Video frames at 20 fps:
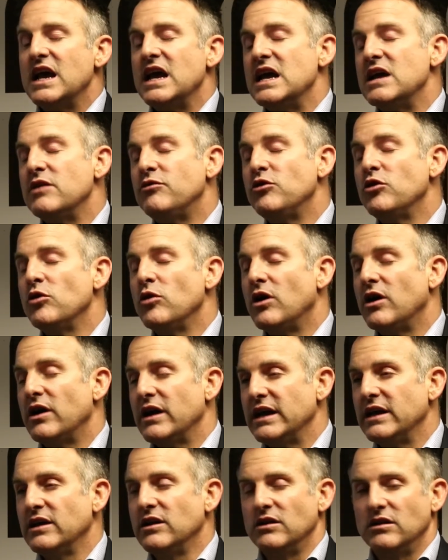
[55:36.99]
If you are
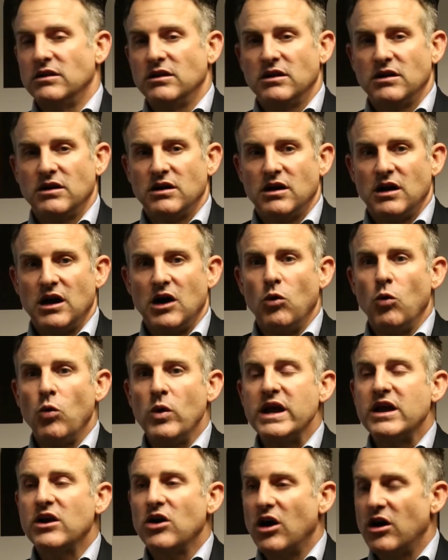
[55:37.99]
ill, a
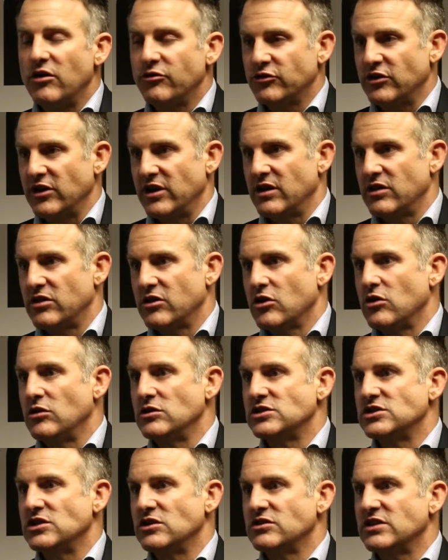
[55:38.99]
week after the
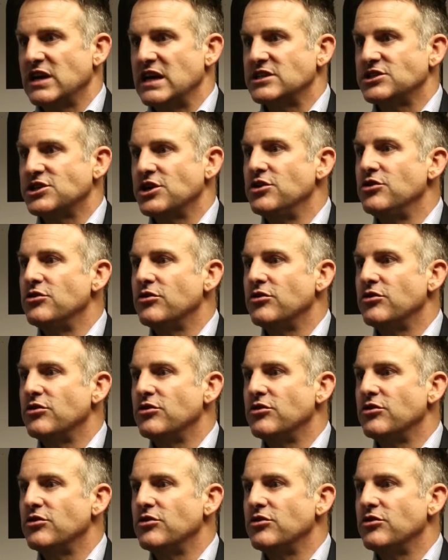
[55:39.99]
consultation,